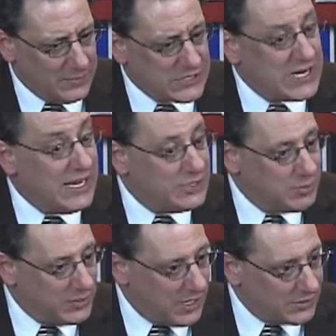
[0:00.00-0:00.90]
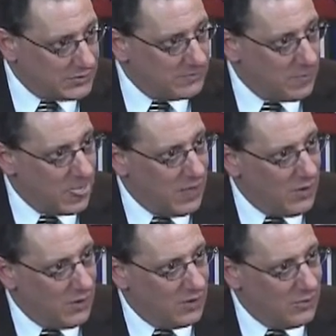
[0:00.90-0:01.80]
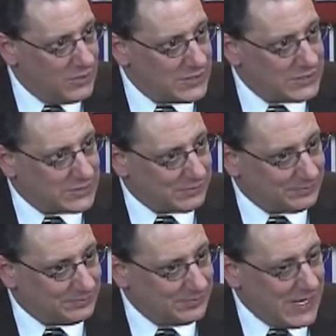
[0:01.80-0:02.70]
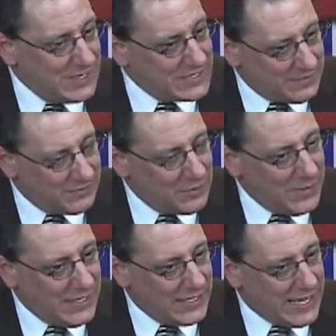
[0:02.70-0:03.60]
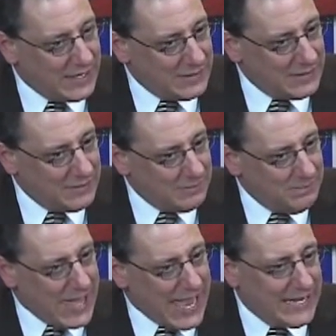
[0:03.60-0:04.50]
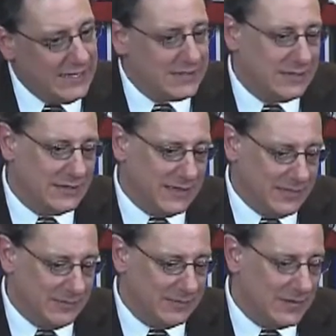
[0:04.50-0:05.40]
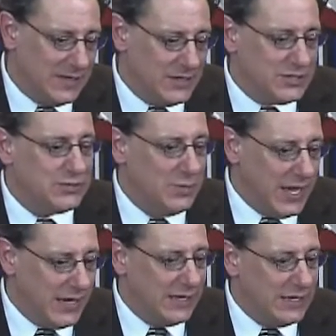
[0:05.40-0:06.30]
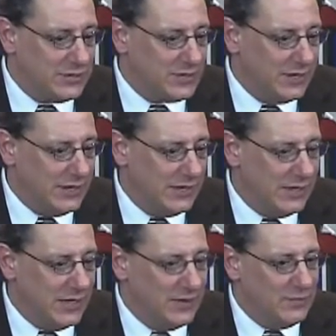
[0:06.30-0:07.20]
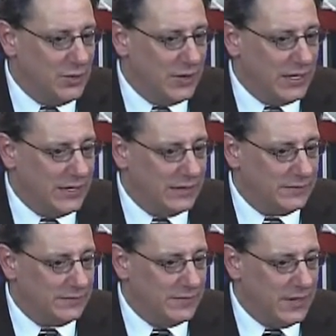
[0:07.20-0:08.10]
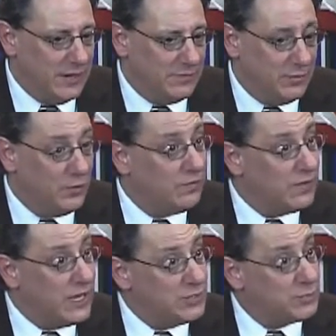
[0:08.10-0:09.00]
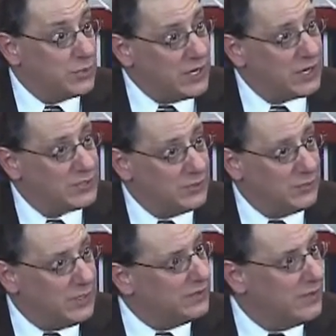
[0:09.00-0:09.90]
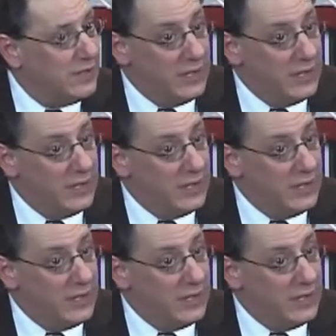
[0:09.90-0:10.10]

stage production, although it's tough for me to get back into the swing initially of doing a full-fledged production with